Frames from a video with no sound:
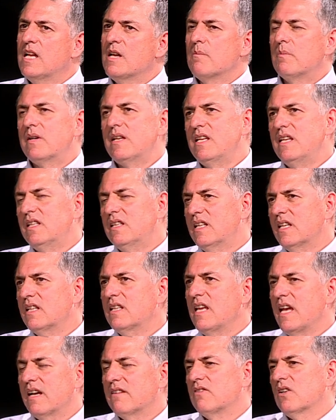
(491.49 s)
but he did
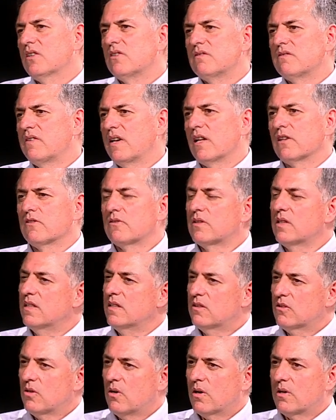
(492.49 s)
have other values he
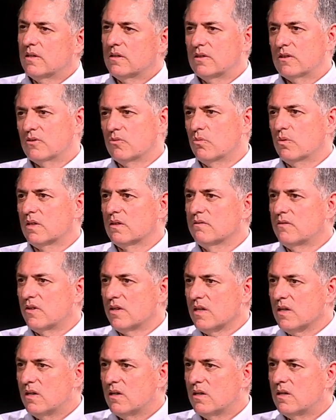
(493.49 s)
taught us to work very
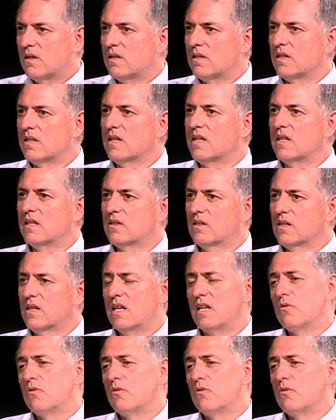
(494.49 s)
hard he, mm-hmm.